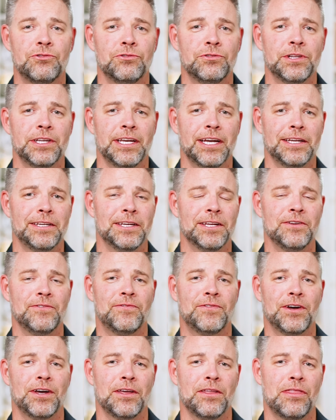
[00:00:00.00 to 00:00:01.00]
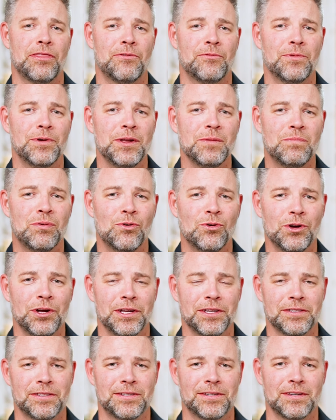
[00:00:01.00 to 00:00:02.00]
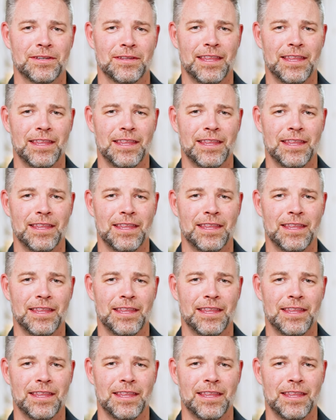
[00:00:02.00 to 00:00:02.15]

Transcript: truly identify 3 points